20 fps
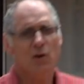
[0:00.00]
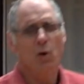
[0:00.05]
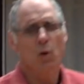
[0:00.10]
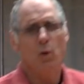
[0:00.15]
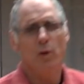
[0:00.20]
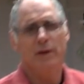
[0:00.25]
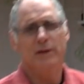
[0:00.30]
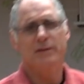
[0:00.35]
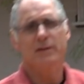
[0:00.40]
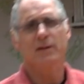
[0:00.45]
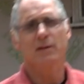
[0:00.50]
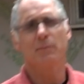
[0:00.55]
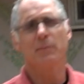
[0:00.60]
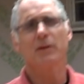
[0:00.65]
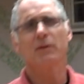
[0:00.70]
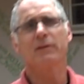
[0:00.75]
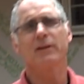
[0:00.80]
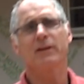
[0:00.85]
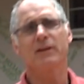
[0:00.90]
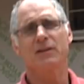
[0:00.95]
whole idea of
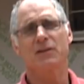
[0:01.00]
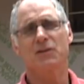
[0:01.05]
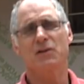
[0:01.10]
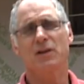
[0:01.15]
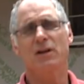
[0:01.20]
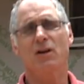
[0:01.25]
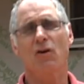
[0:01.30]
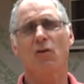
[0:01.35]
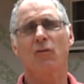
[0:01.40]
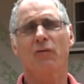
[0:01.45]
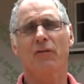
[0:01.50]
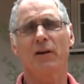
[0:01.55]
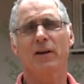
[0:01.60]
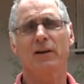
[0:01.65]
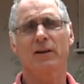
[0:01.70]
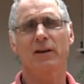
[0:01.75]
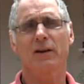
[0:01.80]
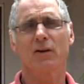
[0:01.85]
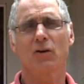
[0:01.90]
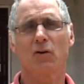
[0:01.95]
building this
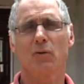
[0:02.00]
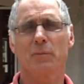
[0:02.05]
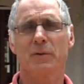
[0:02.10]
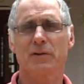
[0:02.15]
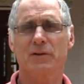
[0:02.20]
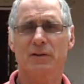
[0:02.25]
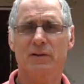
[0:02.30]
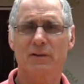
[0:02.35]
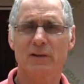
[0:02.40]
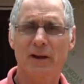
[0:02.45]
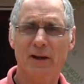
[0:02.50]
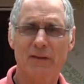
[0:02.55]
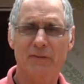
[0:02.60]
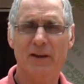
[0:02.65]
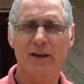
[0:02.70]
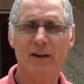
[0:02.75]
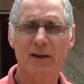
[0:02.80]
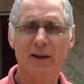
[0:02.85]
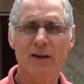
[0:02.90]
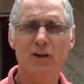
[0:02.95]
eco-friendly home, is to have
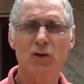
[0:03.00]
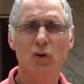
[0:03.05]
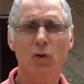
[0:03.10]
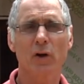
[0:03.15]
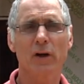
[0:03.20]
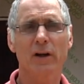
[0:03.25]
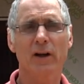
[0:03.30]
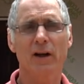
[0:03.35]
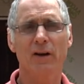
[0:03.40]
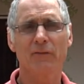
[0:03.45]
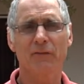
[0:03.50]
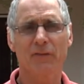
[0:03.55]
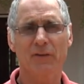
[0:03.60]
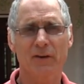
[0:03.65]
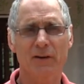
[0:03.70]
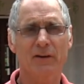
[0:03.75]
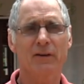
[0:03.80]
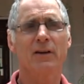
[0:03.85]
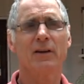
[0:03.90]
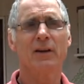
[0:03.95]
that indoor
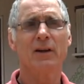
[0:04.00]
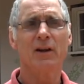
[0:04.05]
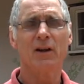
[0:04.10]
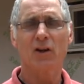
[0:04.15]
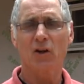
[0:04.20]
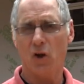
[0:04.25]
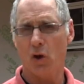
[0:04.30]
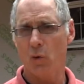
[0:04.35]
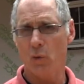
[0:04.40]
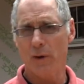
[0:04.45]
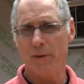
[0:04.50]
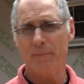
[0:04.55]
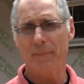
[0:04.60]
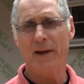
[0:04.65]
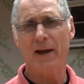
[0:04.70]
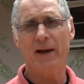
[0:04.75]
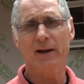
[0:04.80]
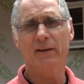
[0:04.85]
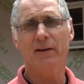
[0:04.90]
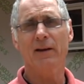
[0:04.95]
comfort, low
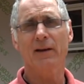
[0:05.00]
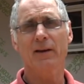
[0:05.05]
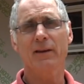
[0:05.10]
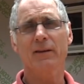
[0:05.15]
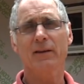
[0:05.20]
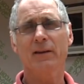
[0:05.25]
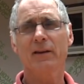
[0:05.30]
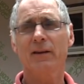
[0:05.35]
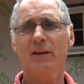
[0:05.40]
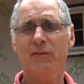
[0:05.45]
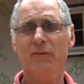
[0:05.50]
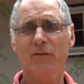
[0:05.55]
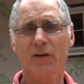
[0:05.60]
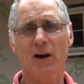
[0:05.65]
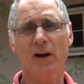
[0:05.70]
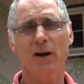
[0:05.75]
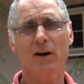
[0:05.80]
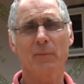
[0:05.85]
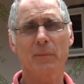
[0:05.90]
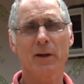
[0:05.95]
impact on the
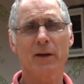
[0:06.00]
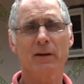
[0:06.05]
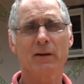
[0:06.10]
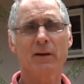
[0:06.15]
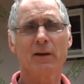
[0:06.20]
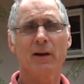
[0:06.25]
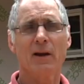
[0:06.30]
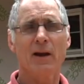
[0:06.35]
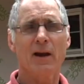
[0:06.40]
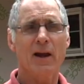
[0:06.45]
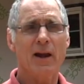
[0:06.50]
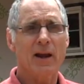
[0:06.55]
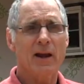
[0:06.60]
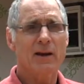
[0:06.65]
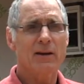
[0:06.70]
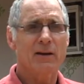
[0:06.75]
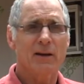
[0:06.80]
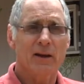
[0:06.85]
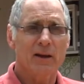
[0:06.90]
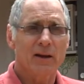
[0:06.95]
environment,
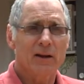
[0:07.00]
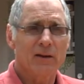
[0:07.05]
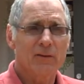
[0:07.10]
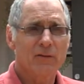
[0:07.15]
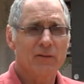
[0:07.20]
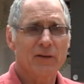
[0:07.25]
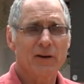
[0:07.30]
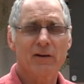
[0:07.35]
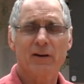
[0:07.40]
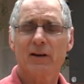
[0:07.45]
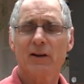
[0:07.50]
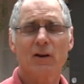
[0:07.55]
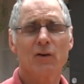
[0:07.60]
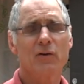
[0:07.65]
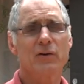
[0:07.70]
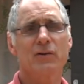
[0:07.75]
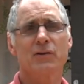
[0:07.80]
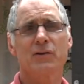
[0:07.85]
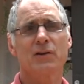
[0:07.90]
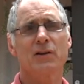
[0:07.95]
and a very low
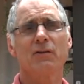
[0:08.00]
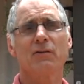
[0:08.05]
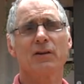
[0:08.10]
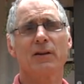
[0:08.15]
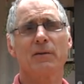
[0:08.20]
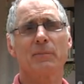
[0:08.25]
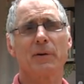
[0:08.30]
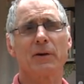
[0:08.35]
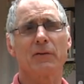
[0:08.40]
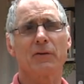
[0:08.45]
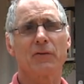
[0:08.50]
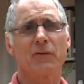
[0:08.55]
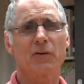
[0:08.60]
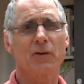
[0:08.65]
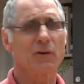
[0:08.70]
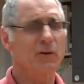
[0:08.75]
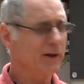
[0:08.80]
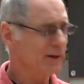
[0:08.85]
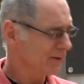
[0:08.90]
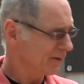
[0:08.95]
utility bill.
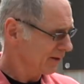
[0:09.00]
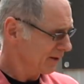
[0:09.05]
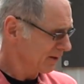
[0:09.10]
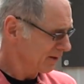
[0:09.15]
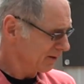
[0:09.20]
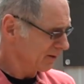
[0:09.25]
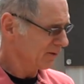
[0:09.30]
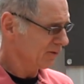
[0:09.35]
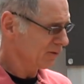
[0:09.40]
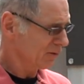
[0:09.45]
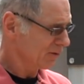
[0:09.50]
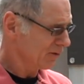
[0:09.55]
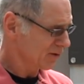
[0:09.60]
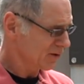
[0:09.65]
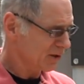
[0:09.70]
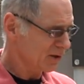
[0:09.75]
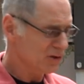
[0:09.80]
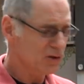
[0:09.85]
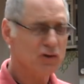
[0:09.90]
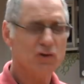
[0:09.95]
So I think through this
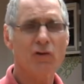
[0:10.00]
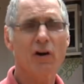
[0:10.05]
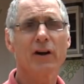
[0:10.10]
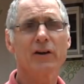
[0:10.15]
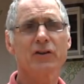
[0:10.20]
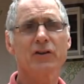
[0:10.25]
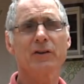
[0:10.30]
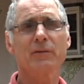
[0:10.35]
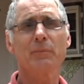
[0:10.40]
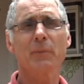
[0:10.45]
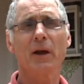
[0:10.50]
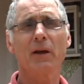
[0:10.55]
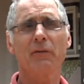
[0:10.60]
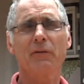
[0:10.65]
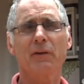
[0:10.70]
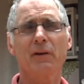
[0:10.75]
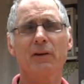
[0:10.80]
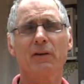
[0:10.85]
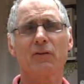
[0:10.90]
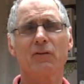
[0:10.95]
construction
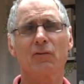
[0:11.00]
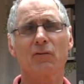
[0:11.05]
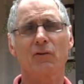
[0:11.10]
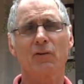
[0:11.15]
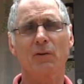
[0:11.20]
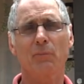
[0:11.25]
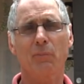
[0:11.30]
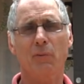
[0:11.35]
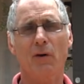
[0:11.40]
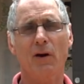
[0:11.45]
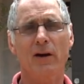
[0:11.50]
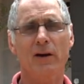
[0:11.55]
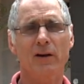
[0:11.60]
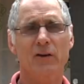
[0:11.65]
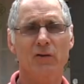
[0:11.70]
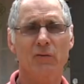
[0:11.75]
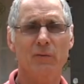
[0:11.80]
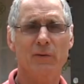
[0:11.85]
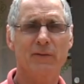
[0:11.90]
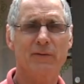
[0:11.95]
method, through the
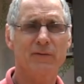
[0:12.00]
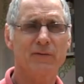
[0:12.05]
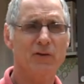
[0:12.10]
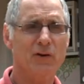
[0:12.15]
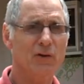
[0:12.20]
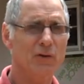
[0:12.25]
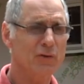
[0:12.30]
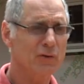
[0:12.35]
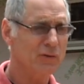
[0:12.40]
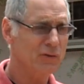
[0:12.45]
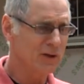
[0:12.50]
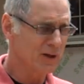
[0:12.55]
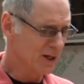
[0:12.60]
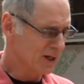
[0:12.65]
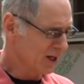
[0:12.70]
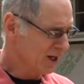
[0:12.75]
products we've chose